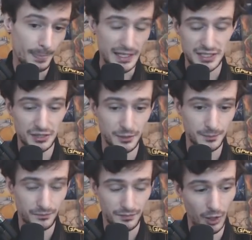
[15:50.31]
I still
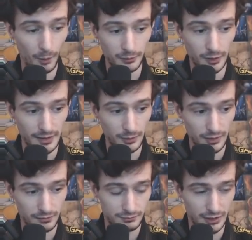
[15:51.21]
hope RWBY
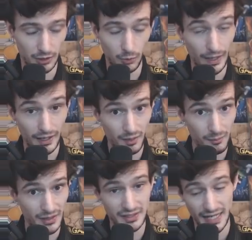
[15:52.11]
will go well,
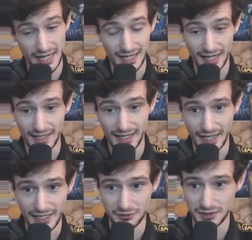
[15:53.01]
but yeah,
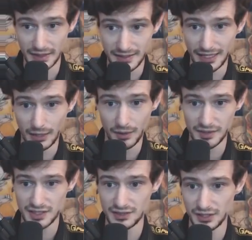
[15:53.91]
I can relate to that one.
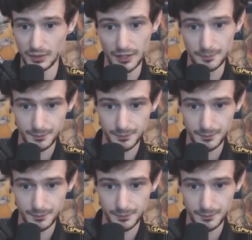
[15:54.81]
Let's continue on.